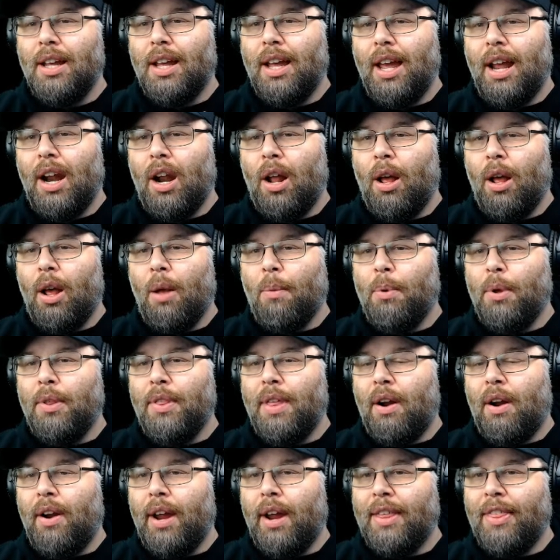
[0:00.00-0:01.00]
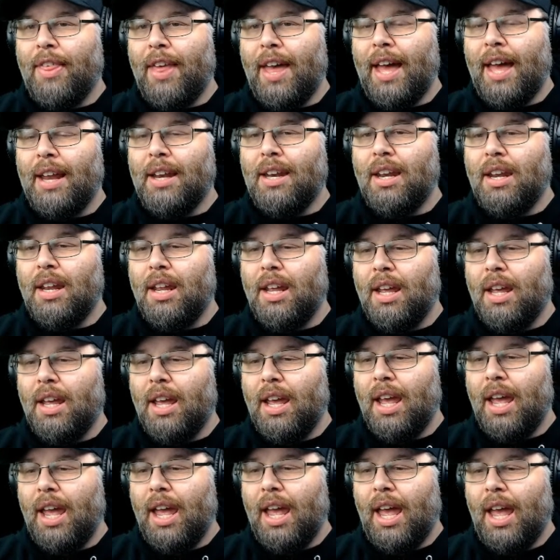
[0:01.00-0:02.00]
And I'll put that like that.
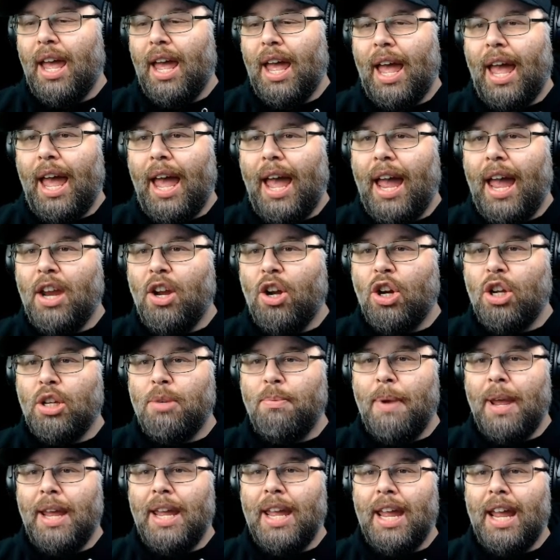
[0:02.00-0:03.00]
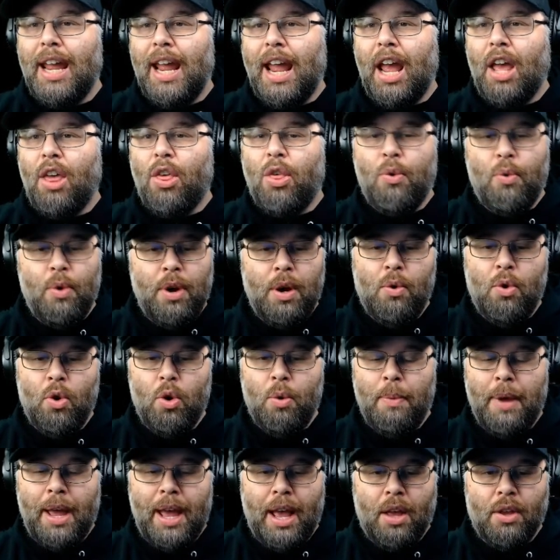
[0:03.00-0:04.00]
And you're just making a
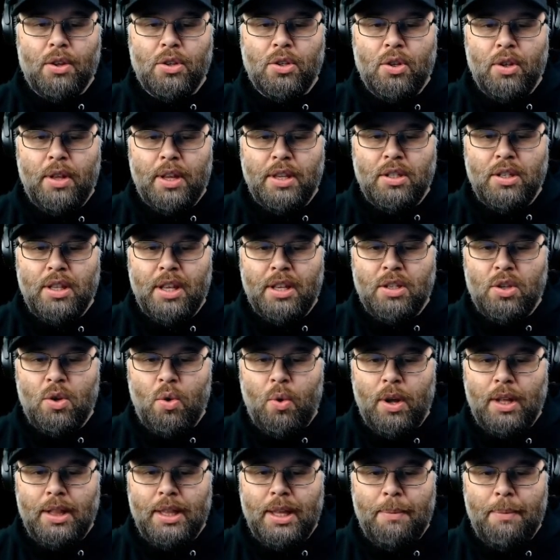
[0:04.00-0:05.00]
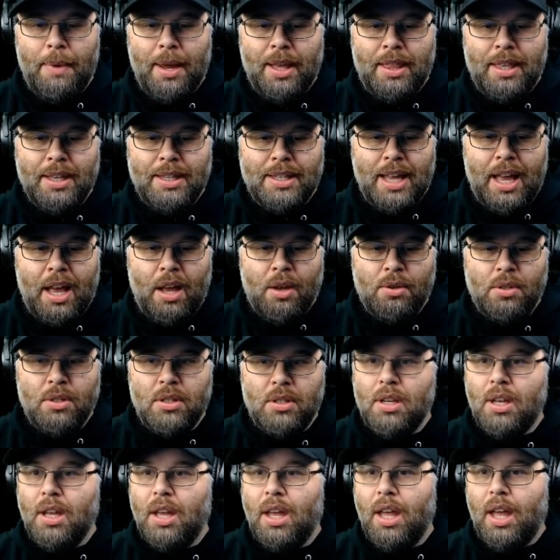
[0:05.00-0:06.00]
3-room house. So let's quickly make this house.